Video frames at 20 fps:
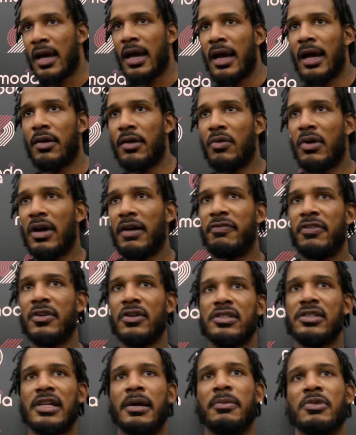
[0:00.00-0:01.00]
How do I feel
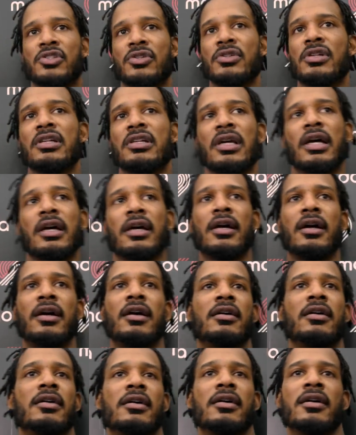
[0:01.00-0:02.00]
this opportunity?
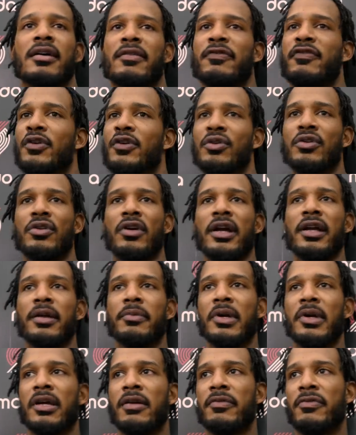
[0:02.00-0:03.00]
Feel great,
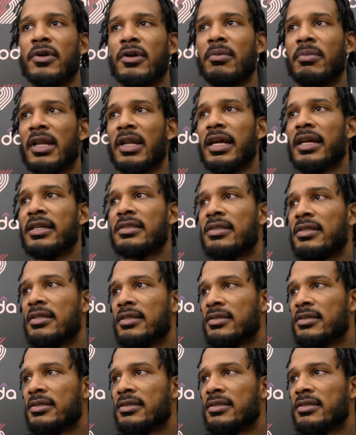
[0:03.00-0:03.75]
man. Feel blessed.